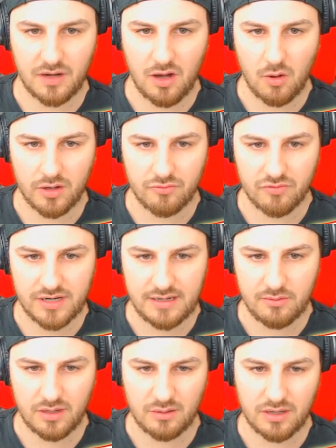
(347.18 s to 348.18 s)
below. I
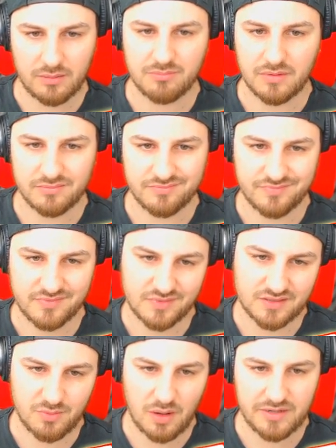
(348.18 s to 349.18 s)
really want... Well, I'm, I'm,
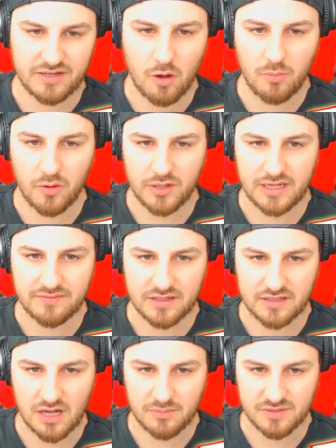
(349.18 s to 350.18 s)
There's probably no point leaving
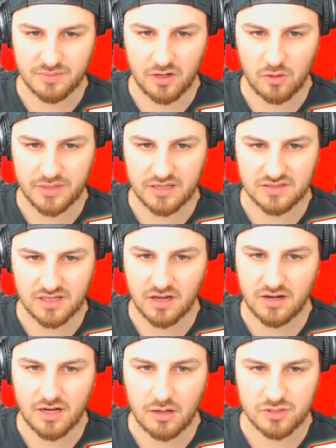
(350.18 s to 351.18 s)
it in the comments below, because I'm
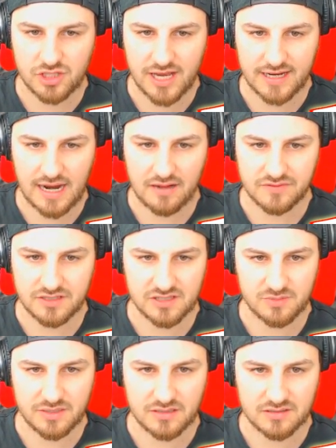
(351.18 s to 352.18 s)
going to go check after this,